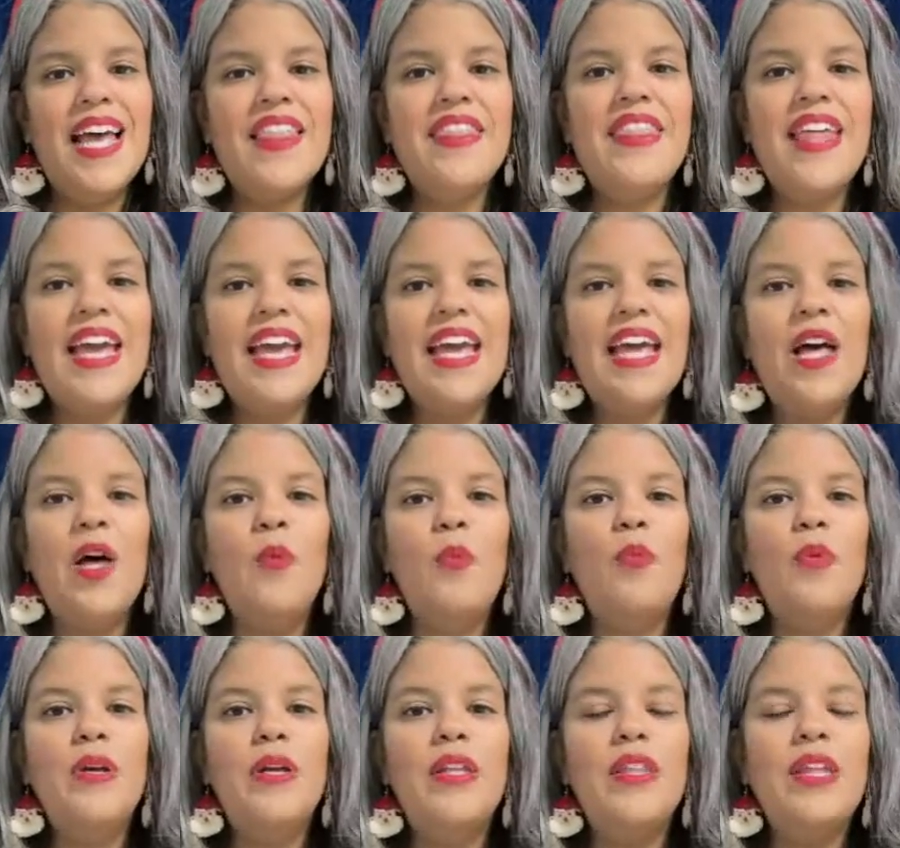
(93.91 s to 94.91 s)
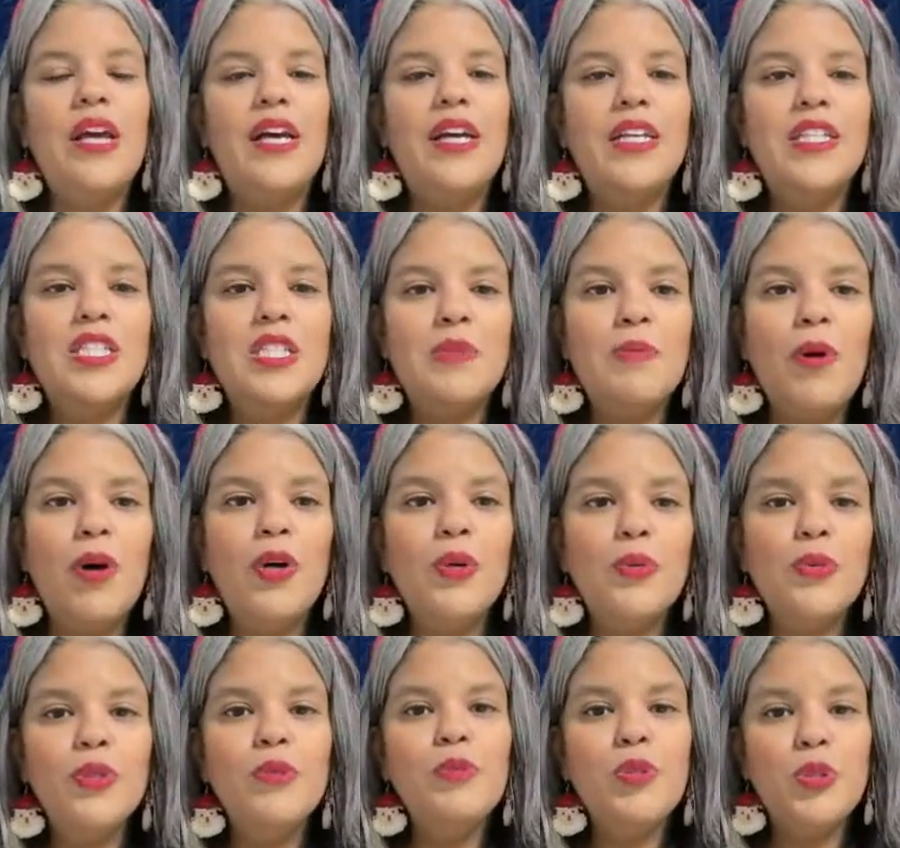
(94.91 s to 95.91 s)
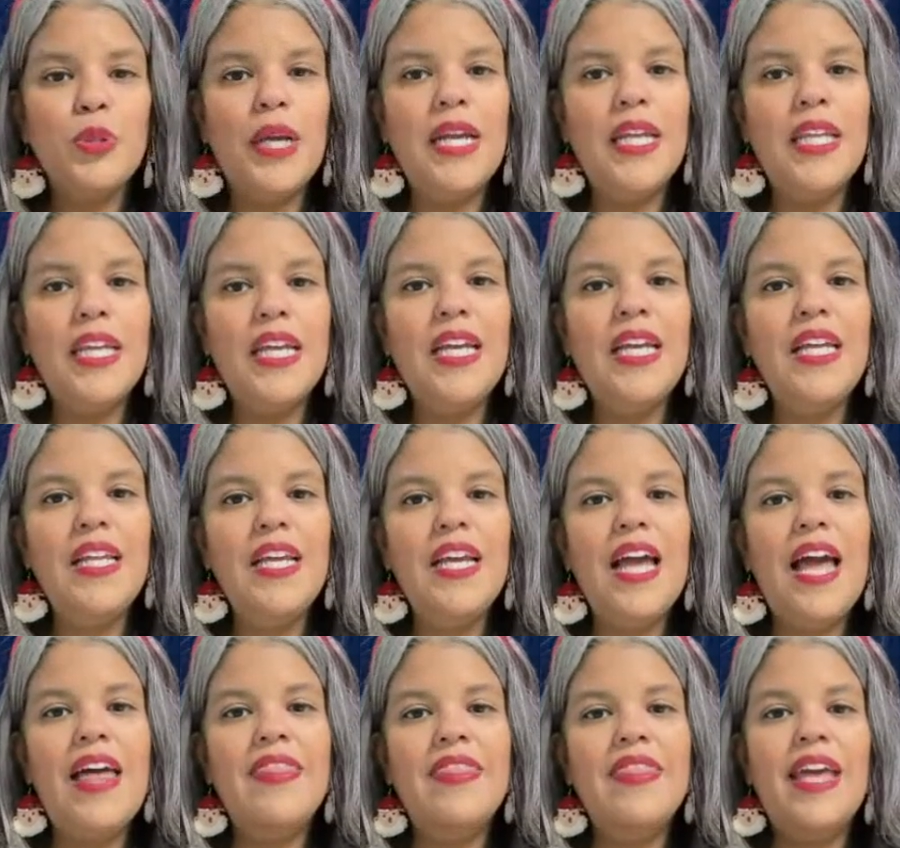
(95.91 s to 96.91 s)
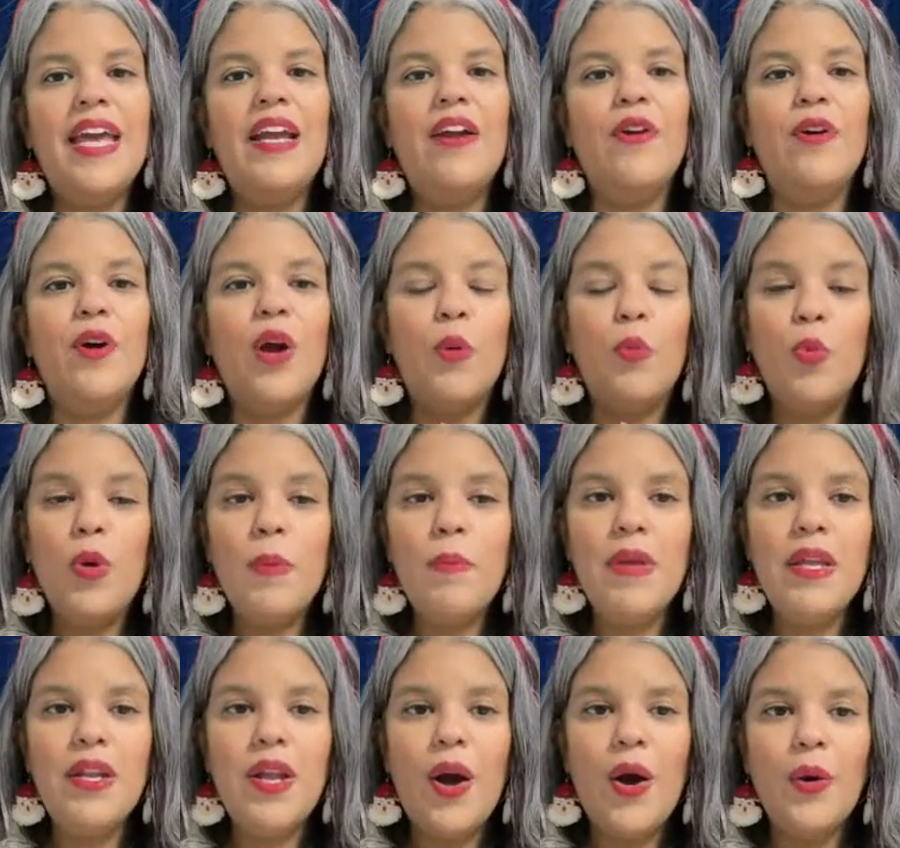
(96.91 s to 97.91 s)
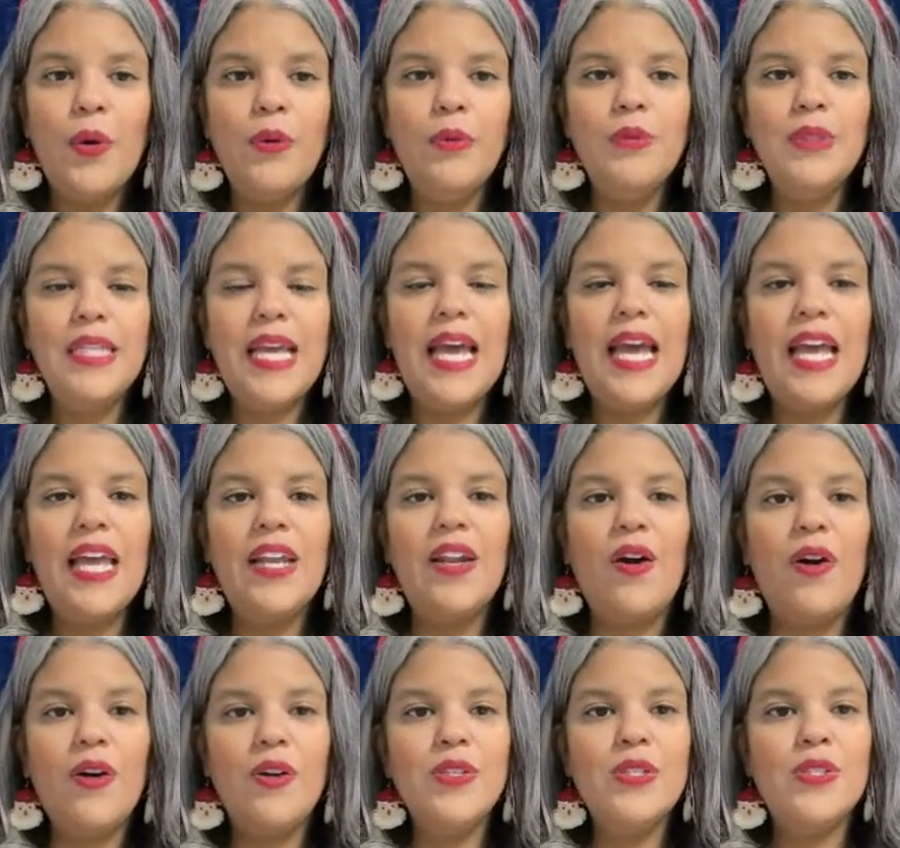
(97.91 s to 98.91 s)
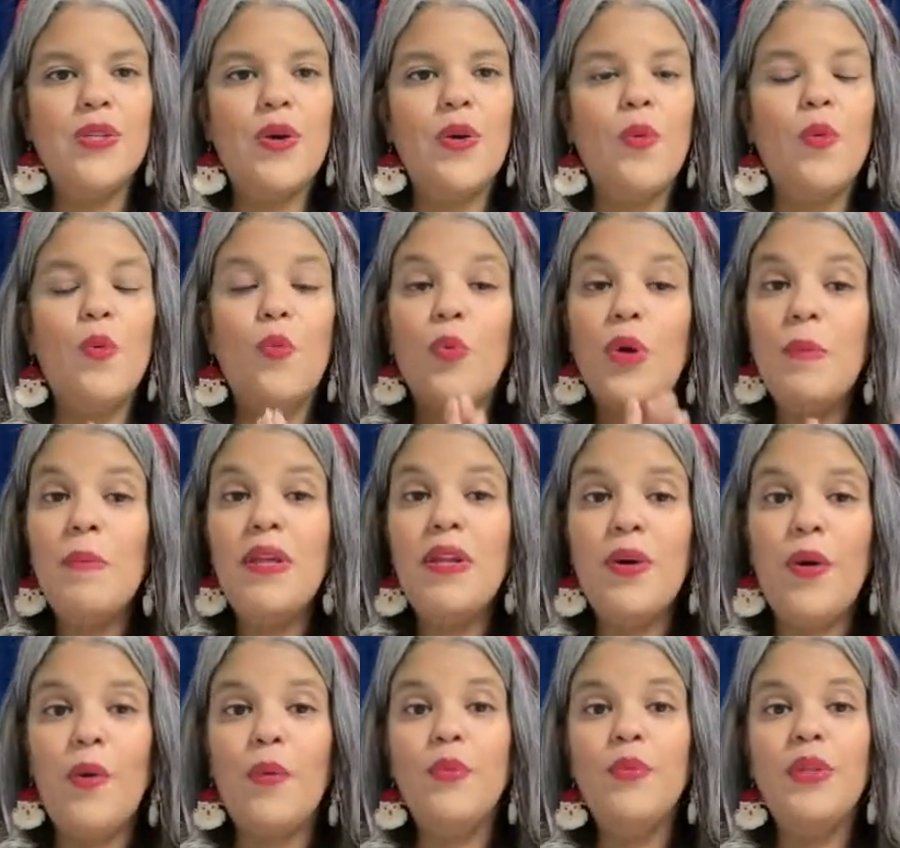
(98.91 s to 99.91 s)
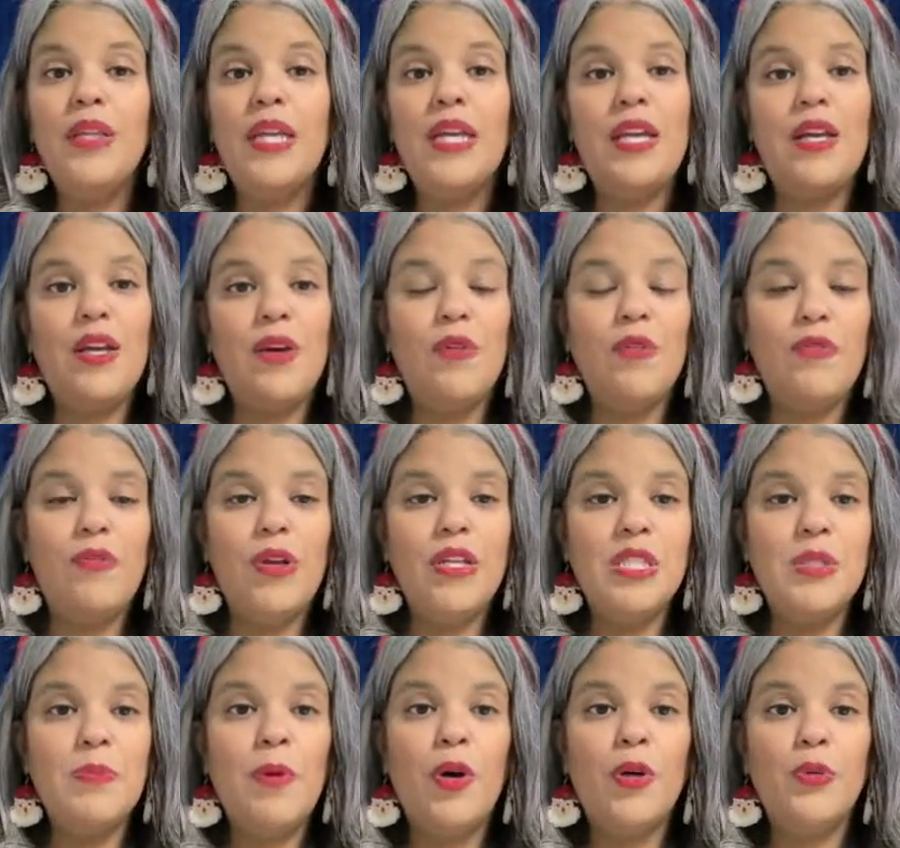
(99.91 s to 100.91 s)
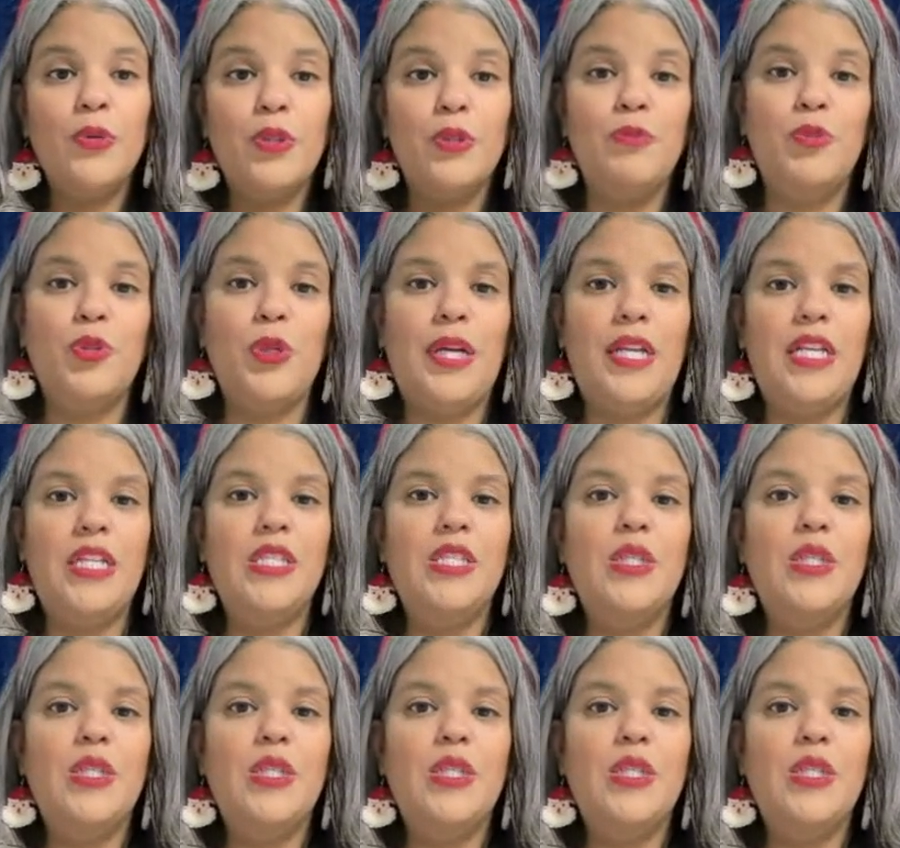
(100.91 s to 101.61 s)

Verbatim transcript: They help with uh, small group training, and they are women owned and also women only small group training.